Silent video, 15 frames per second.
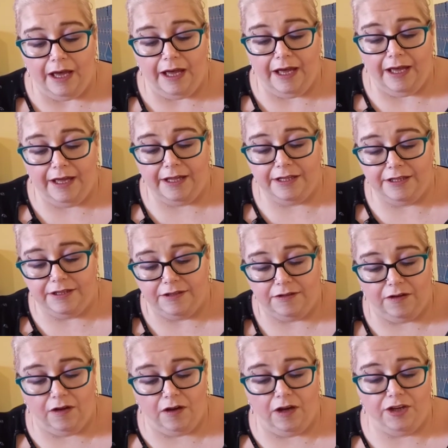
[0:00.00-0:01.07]
And
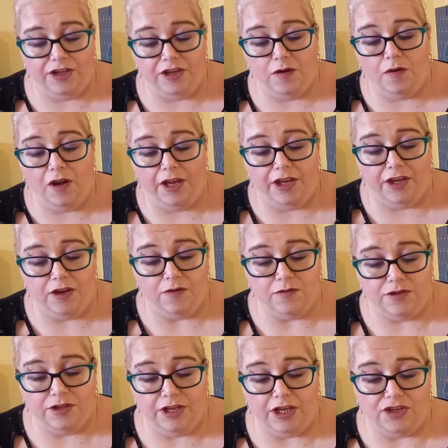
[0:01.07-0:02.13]
I do like
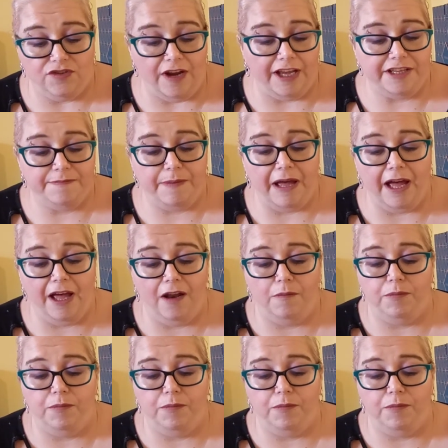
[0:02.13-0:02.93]
using Address Pal,